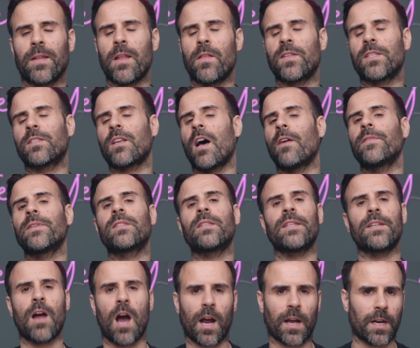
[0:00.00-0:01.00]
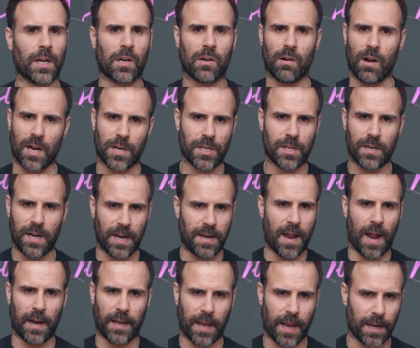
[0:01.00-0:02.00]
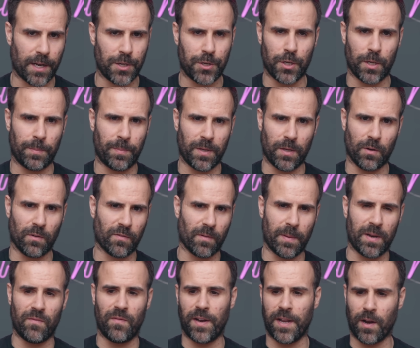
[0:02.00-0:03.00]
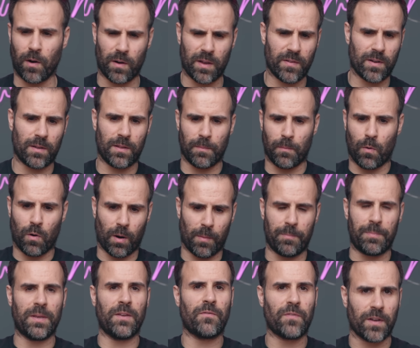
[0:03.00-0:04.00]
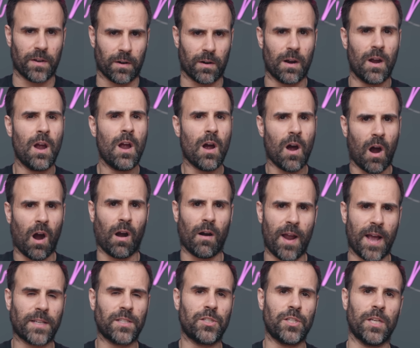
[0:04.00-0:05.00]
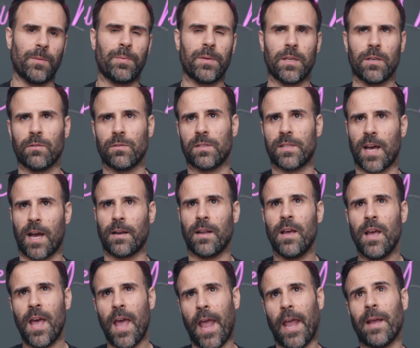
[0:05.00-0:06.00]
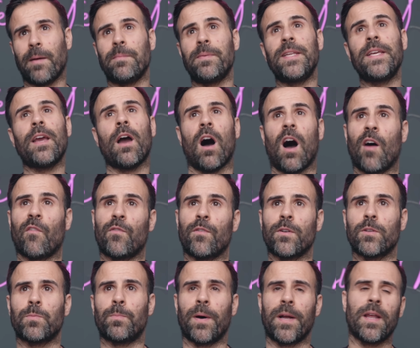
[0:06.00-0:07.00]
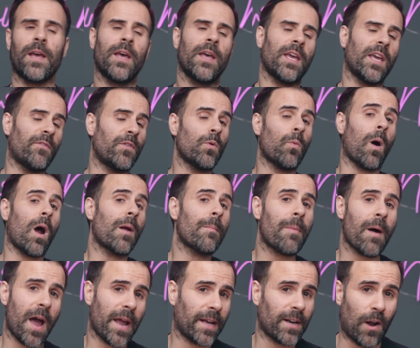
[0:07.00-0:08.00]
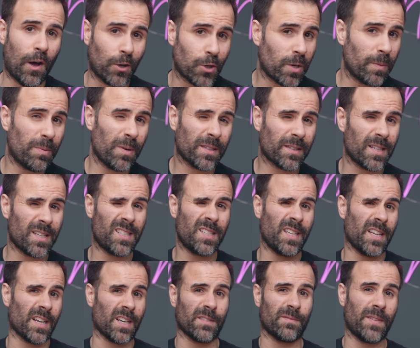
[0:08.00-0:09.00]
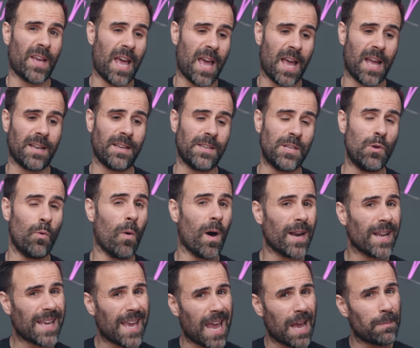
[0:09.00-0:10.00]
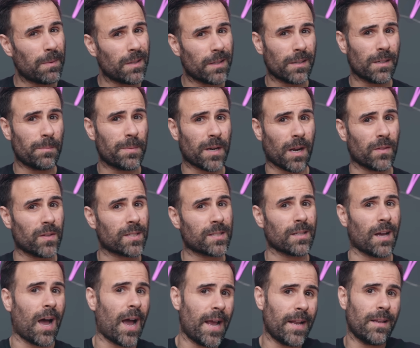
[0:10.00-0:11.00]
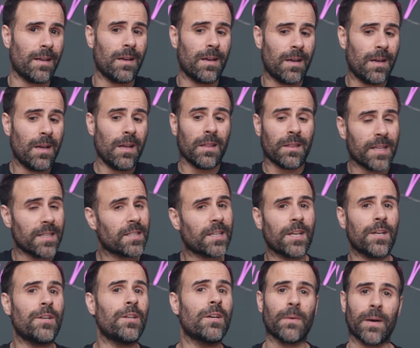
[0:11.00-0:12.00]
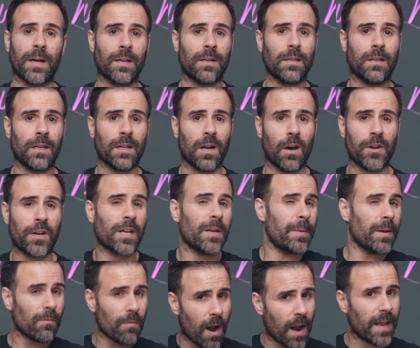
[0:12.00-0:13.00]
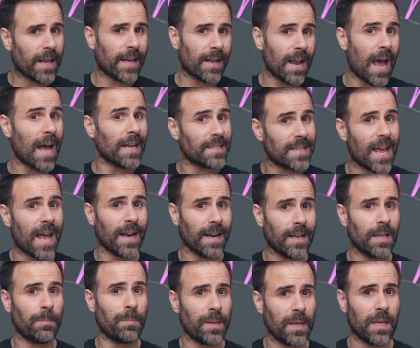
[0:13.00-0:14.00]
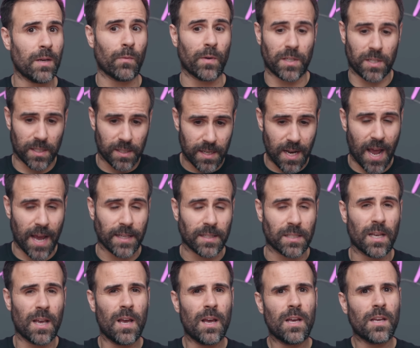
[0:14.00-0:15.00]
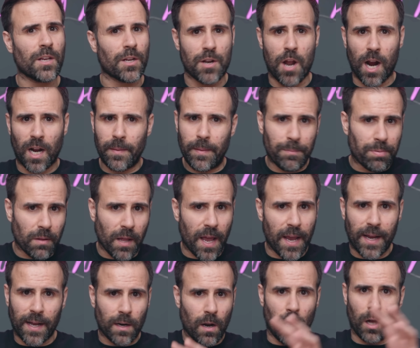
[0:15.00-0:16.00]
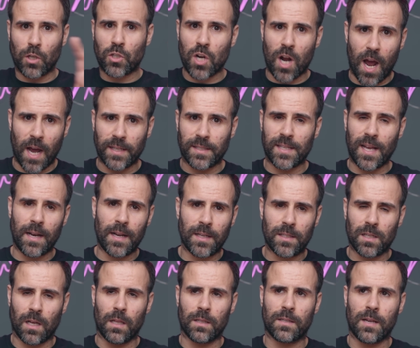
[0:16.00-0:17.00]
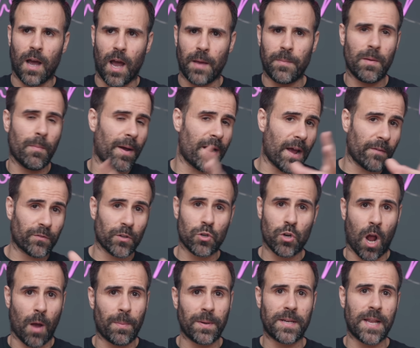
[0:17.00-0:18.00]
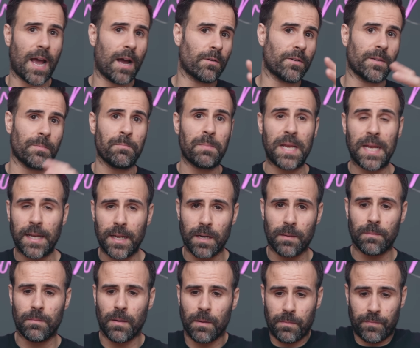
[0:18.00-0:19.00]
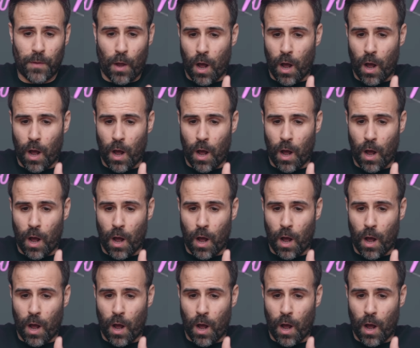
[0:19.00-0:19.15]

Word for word: Now, this is obviously not going to crush a dedicated G P U from Nvidia or even the more beefier R X G P Us that A M D offers, but if you are buying an Ultrabook this year and you want to game a little bit on the side, this can it. You know, you're gonna be running it at ten eighty p, which is nice. You're not gonna be playing at ultra high settings all the time. You might have to drop it down to medium.